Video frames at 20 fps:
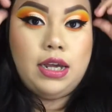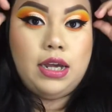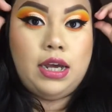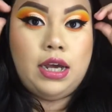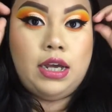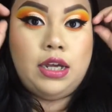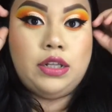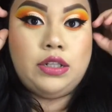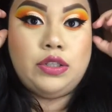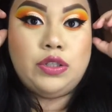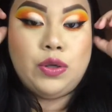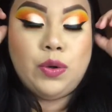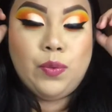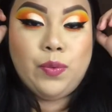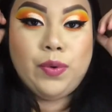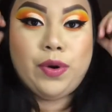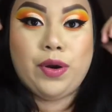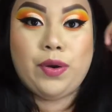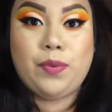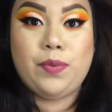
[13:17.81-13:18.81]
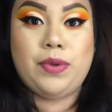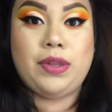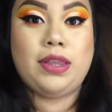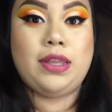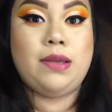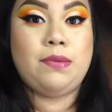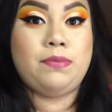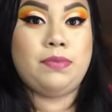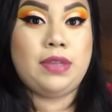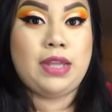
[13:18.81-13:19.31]
I don't work with
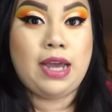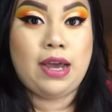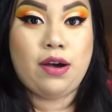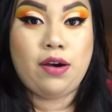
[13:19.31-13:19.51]
them that